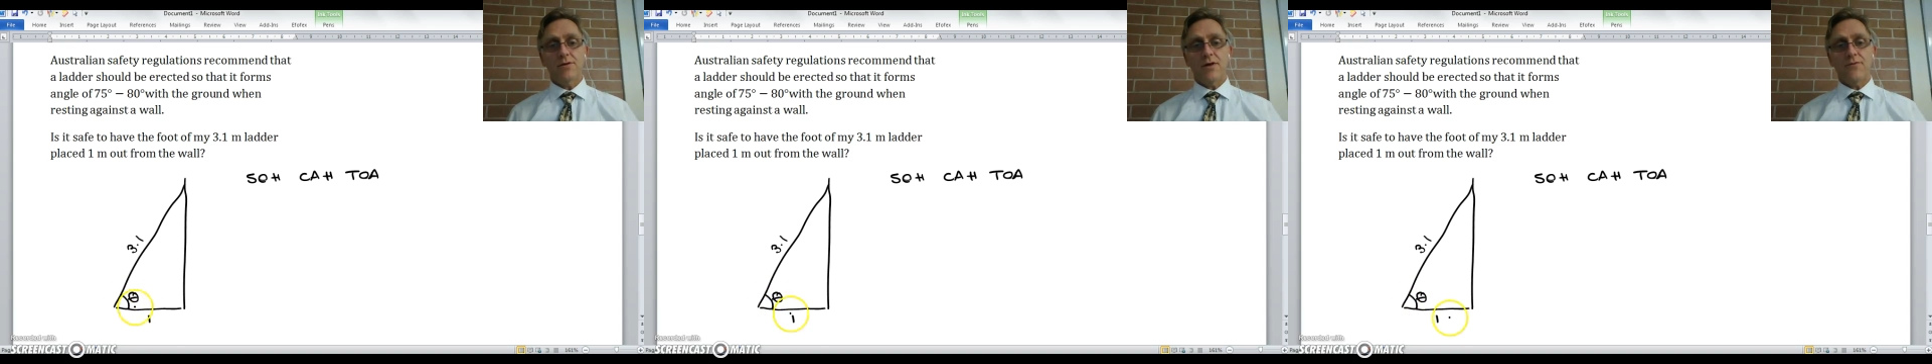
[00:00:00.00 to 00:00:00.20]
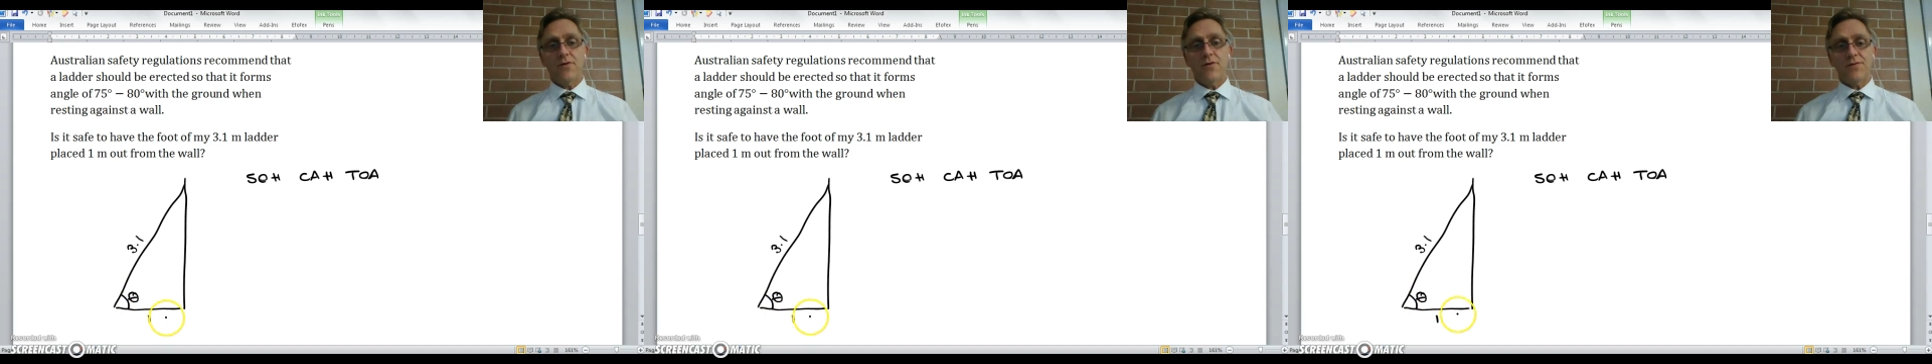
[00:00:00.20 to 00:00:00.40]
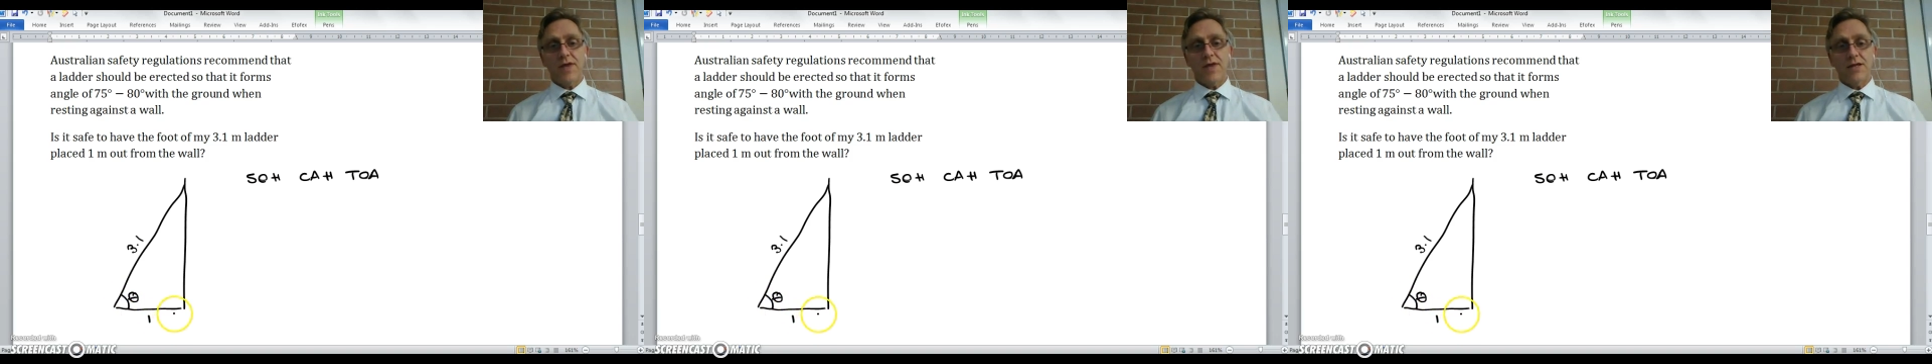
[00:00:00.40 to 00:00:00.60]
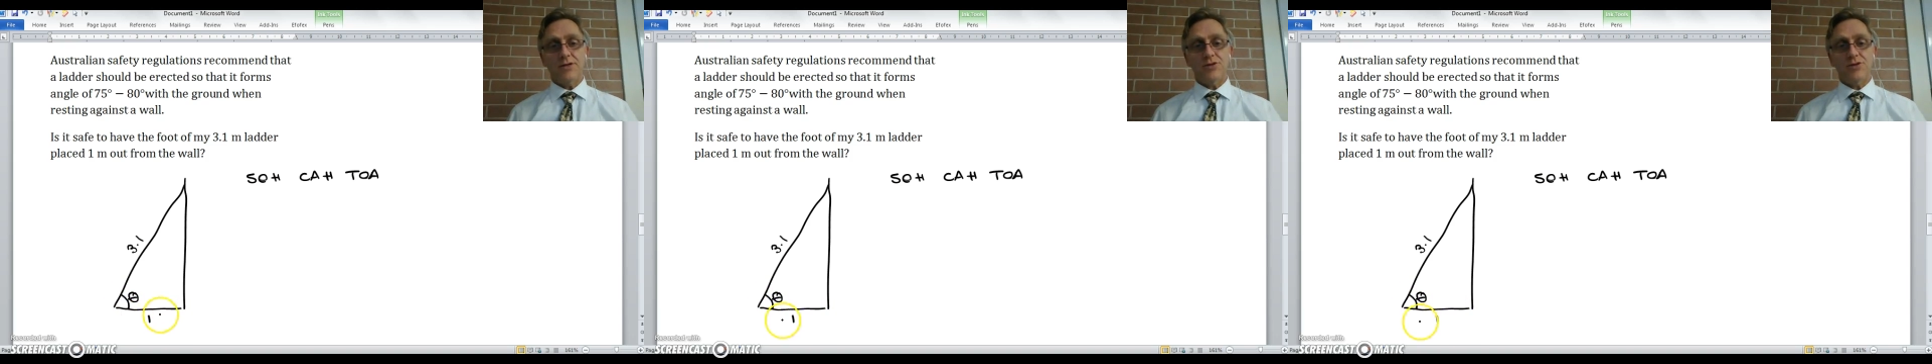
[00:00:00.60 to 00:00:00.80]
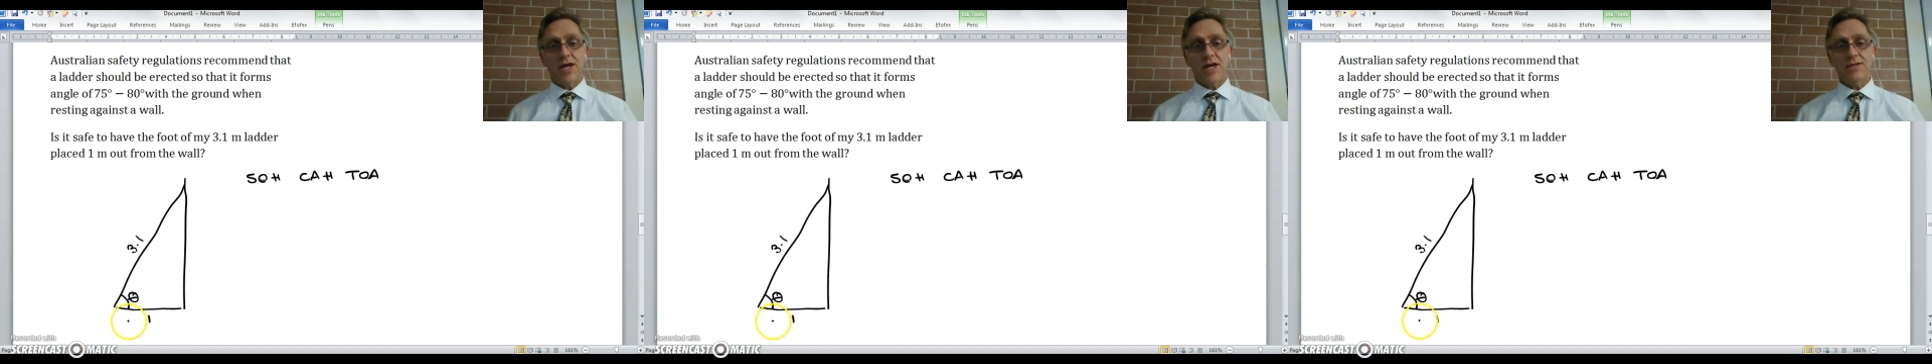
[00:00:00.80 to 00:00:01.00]
I've got the
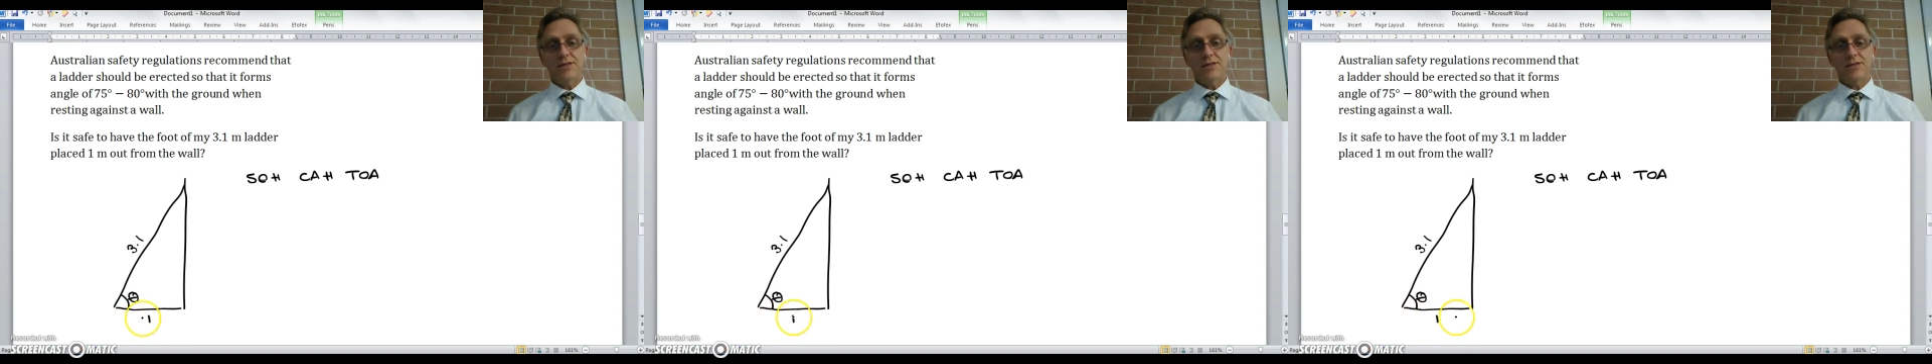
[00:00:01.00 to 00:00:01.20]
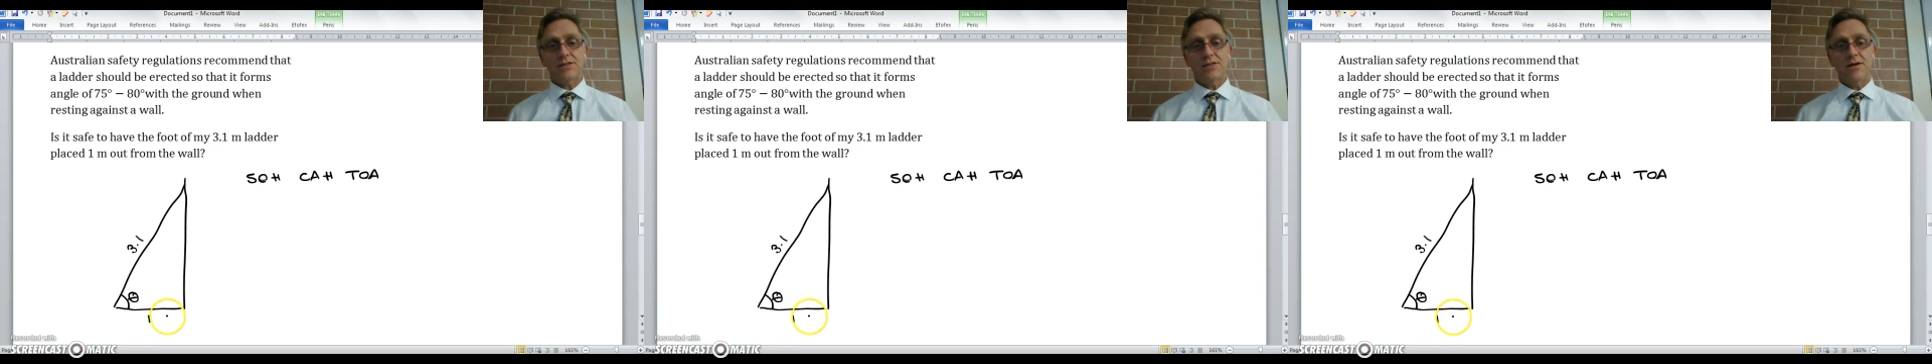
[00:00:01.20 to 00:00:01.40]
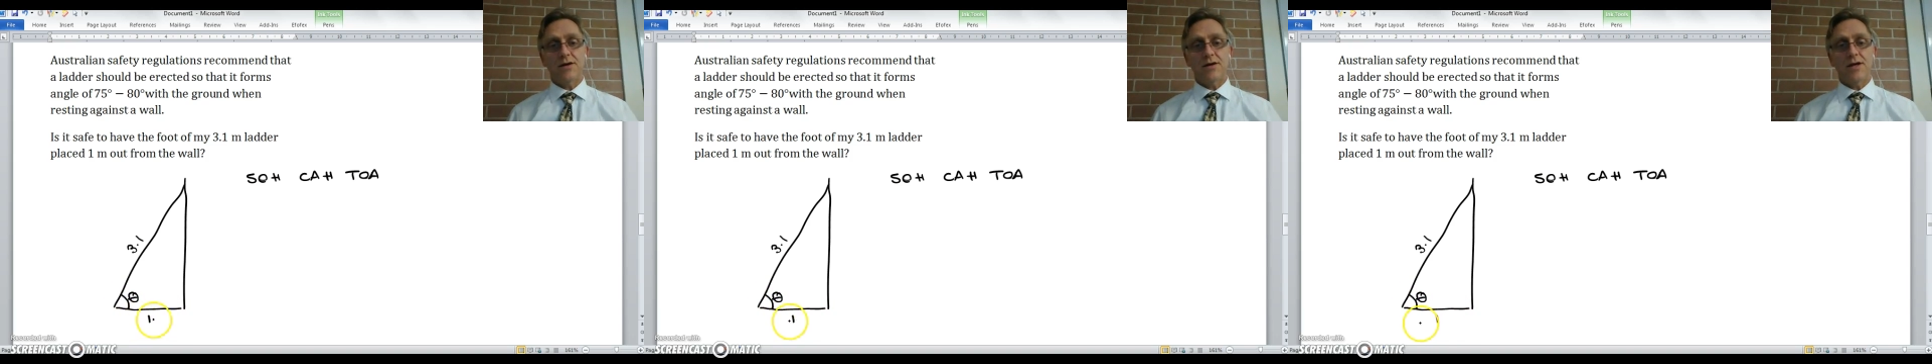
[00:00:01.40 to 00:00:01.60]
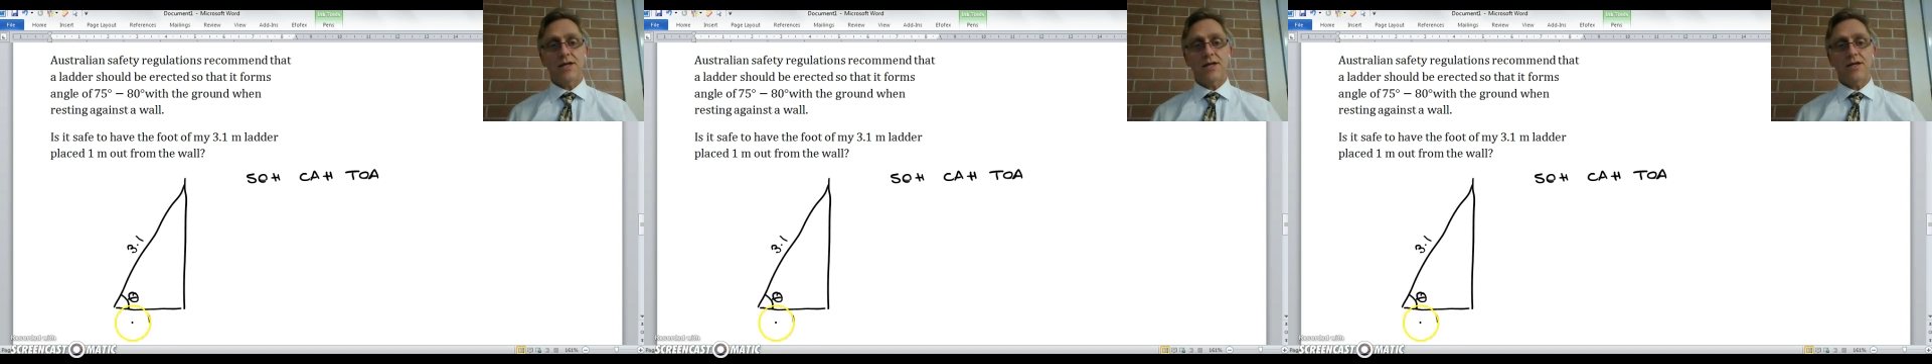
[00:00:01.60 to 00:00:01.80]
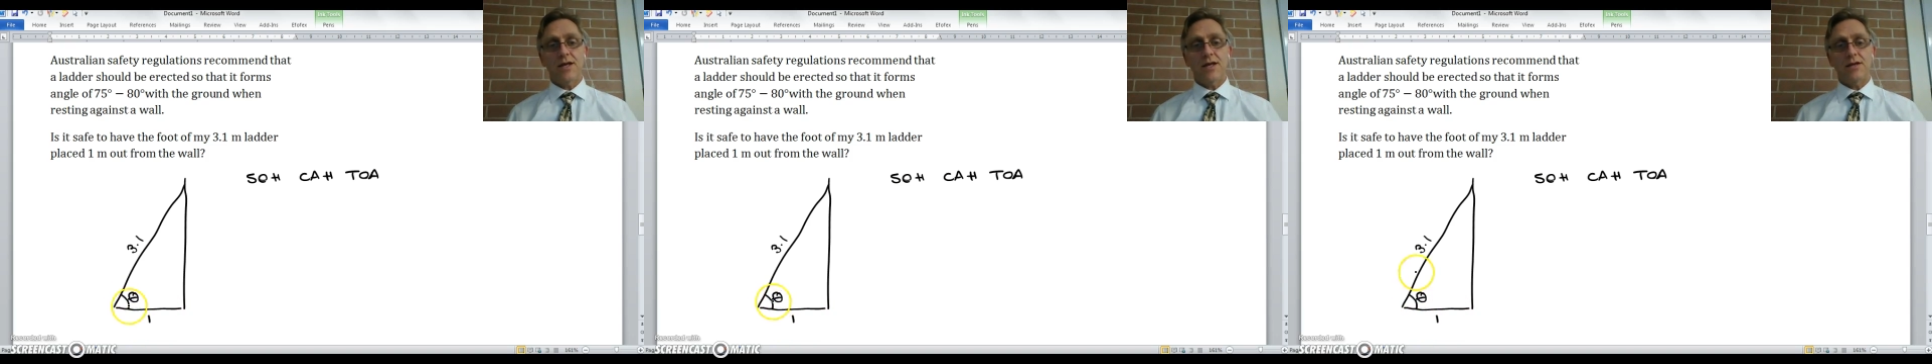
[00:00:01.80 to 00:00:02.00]
adjacent side